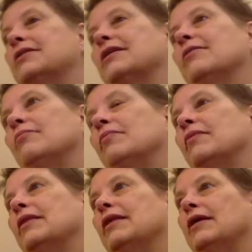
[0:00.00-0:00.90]
called
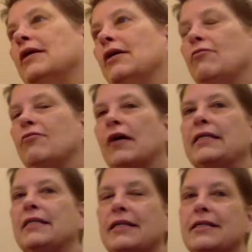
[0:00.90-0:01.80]
um,
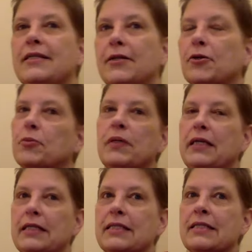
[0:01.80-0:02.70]
Finding
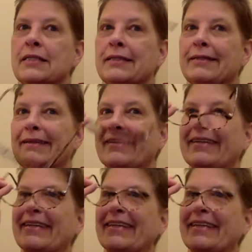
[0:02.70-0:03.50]
Dinner Peace,